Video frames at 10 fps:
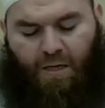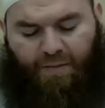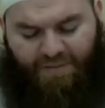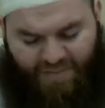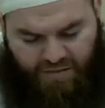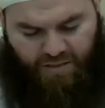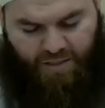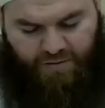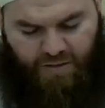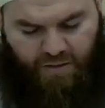The sixth
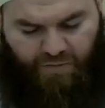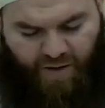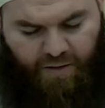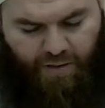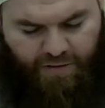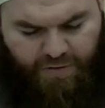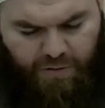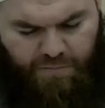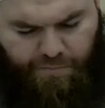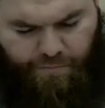lesson and the final lesson,
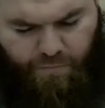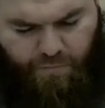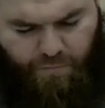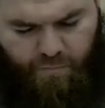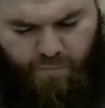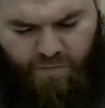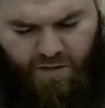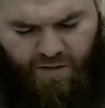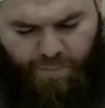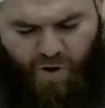the